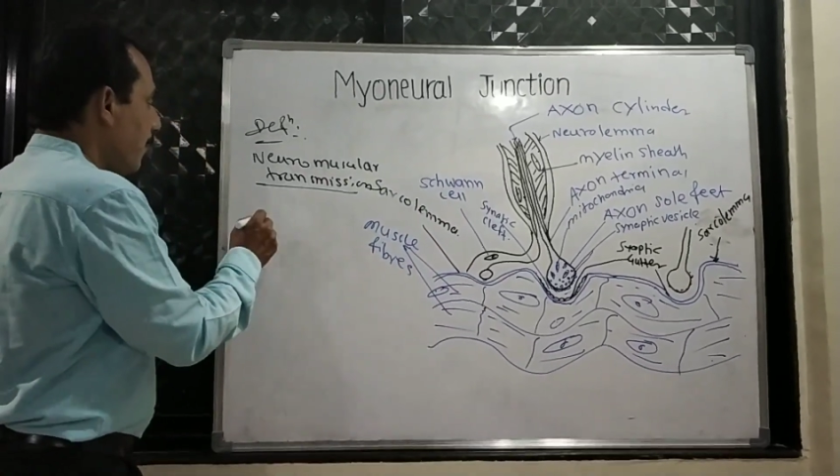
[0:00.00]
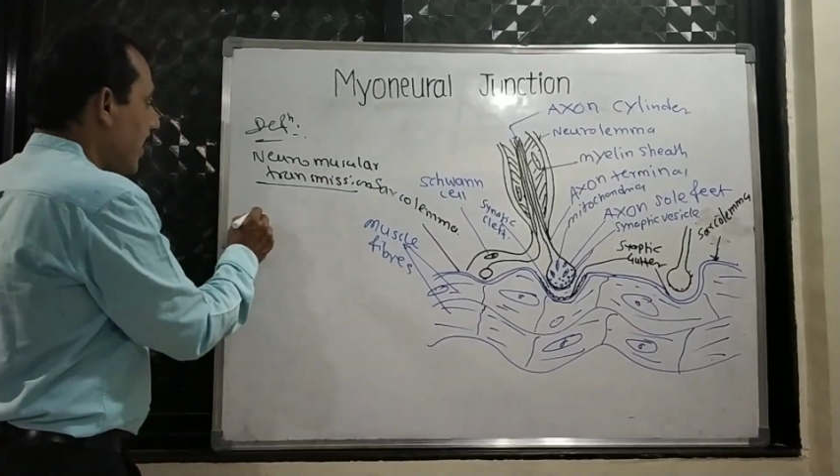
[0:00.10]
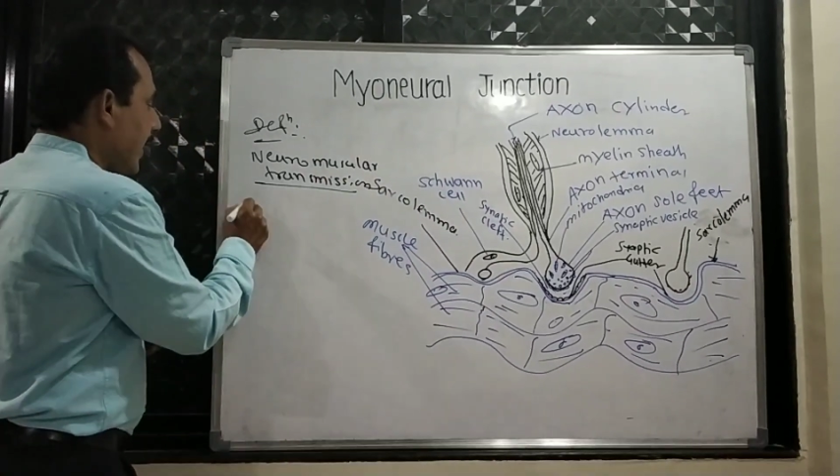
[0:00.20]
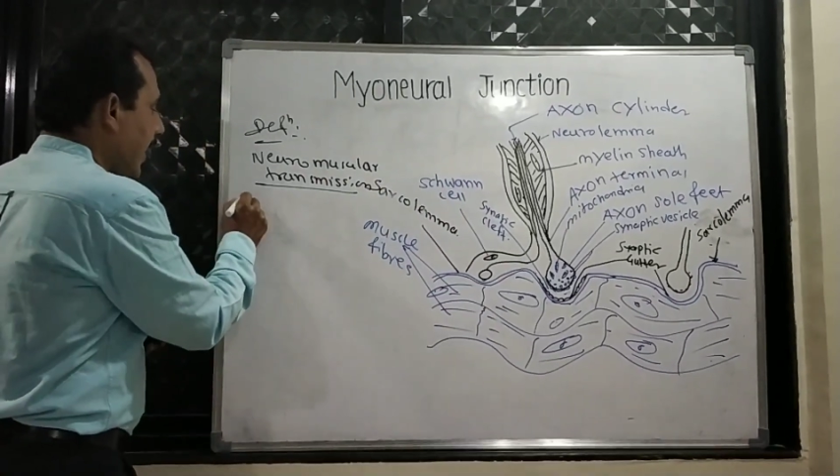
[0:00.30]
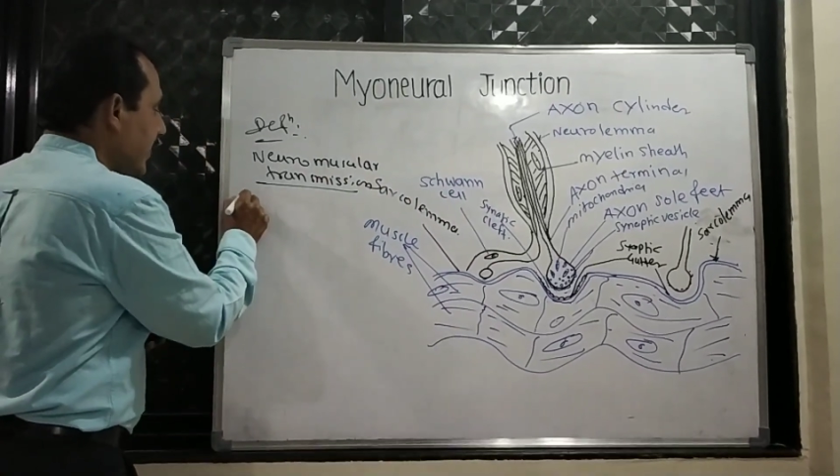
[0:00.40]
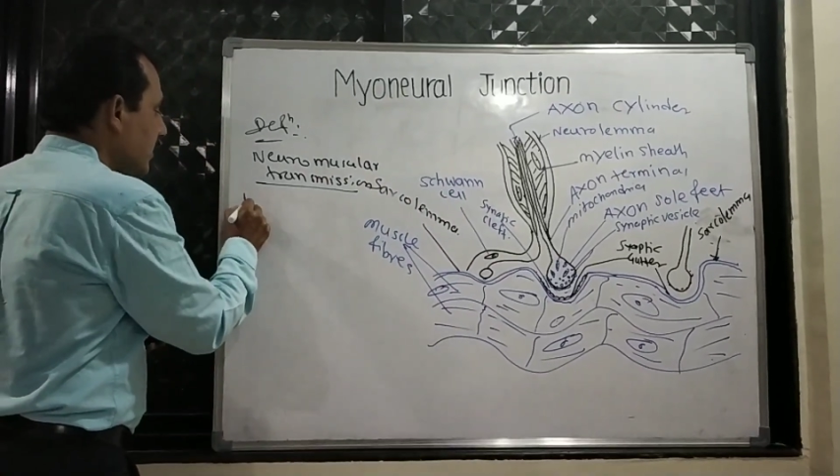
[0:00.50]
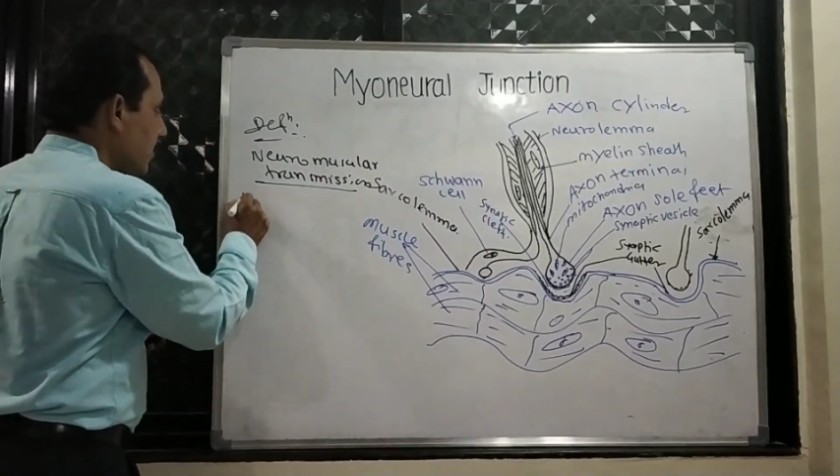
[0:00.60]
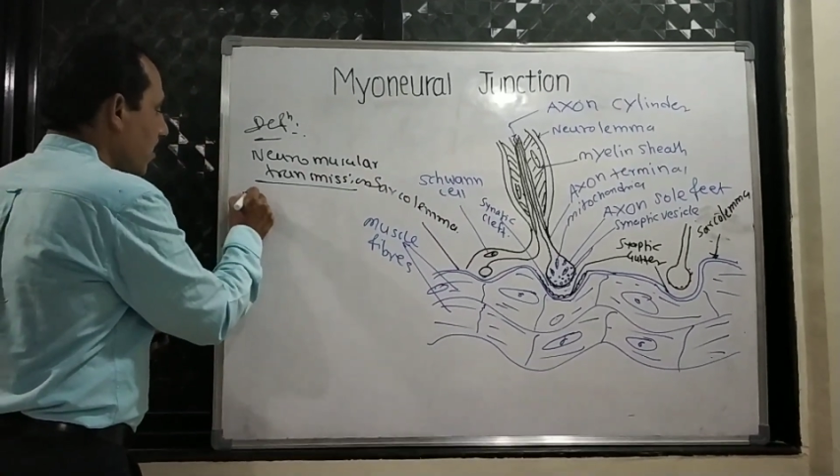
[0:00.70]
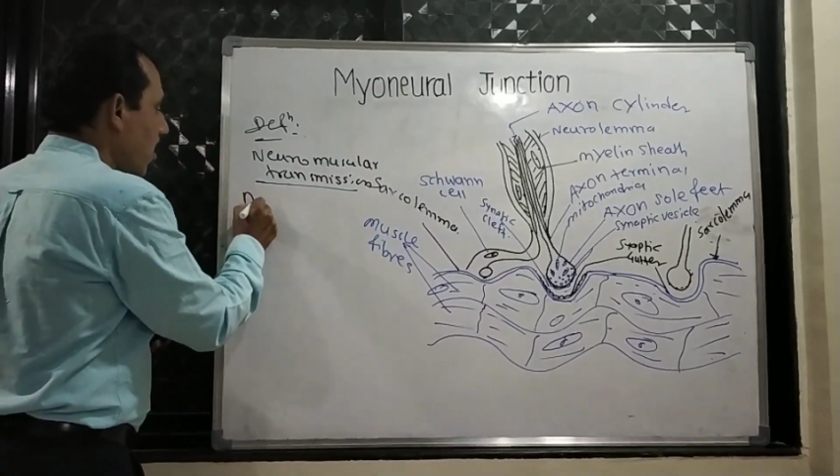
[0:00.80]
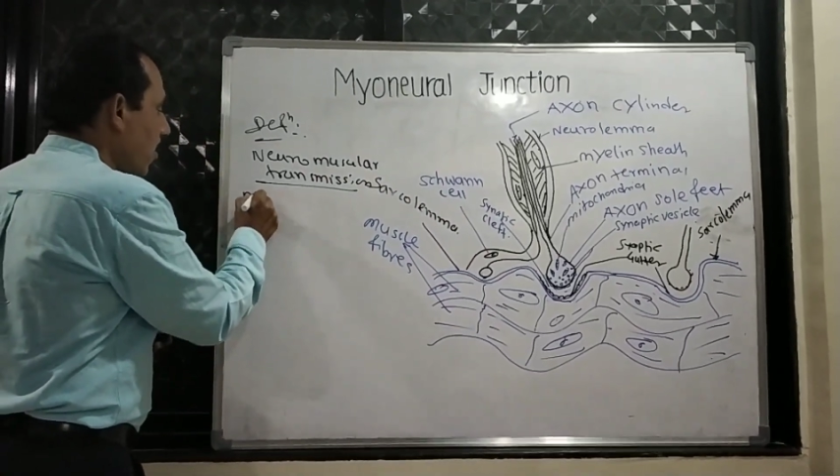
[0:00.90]

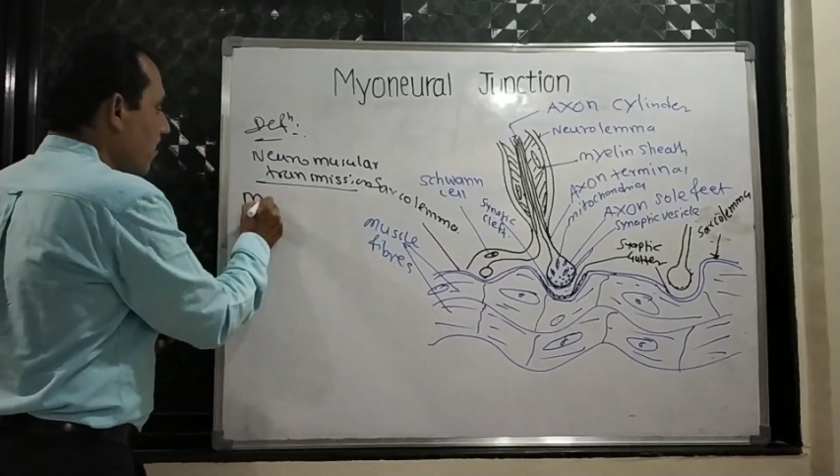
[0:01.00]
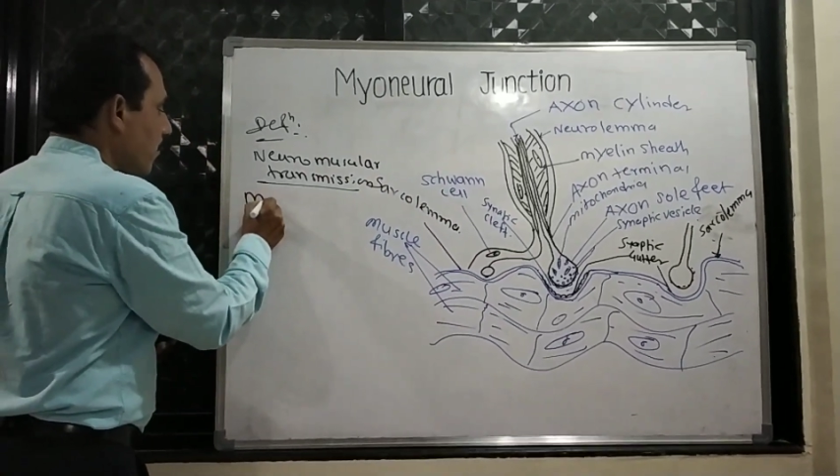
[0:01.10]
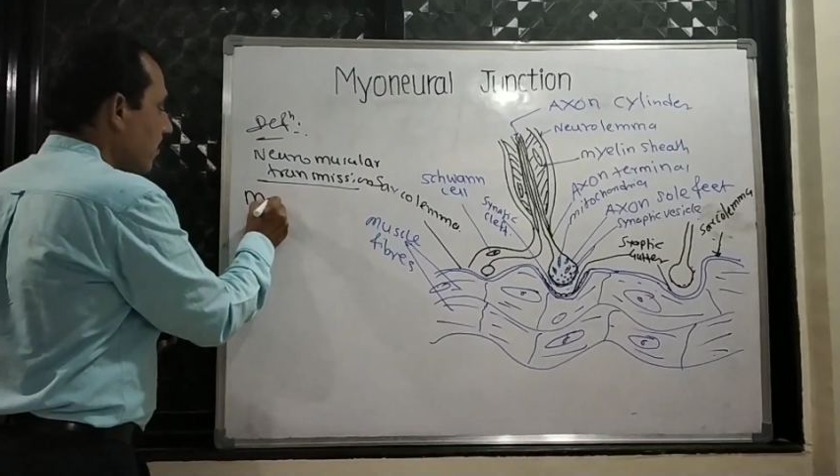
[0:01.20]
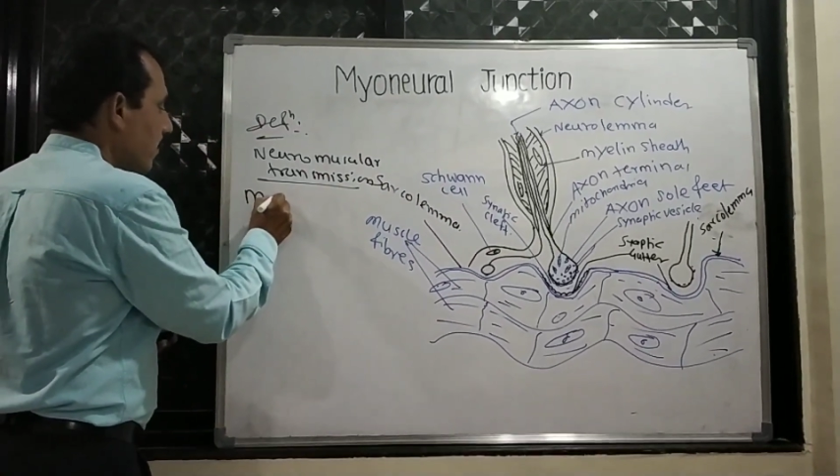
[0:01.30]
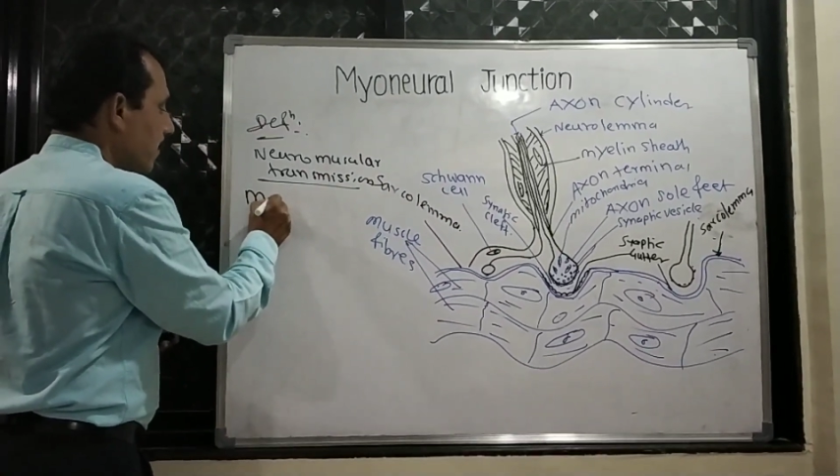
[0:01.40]
mechanism of